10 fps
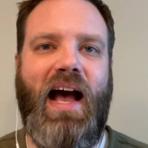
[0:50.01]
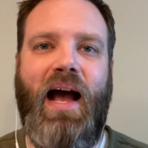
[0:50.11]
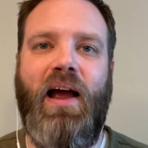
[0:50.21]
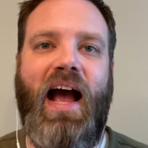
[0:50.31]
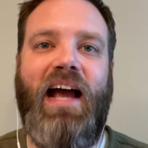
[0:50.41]

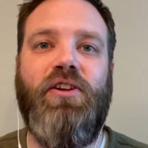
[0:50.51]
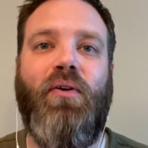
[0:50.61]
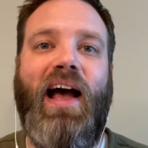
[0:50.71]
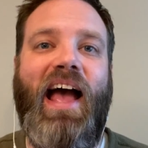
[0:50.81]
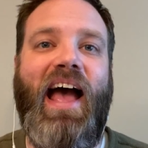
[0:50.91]
I
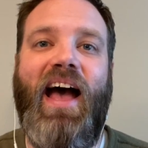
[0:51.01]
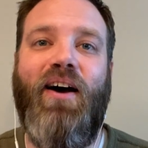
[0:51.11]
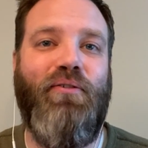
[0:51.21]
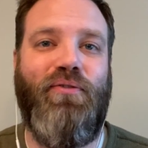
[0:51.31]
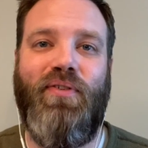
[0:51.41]
don't
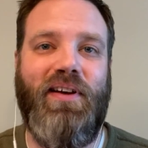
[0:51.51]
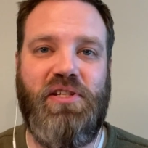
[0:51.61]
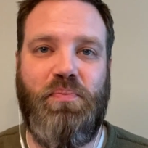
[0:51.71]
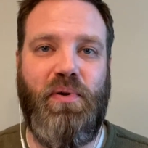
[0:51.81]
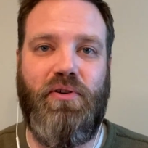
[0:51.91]
have a
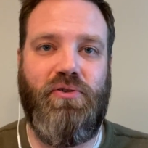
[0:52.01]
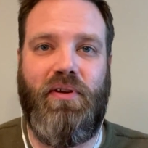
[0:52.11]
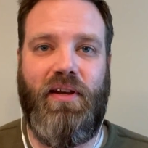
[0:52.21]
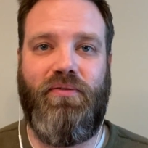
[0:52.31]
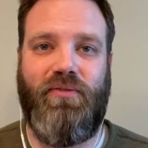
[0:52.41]
spiritual
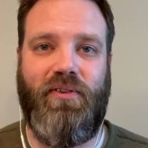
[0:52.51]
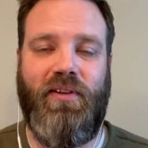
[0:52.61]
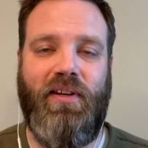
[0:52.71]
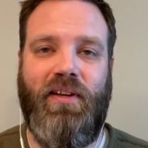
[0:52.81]
gift.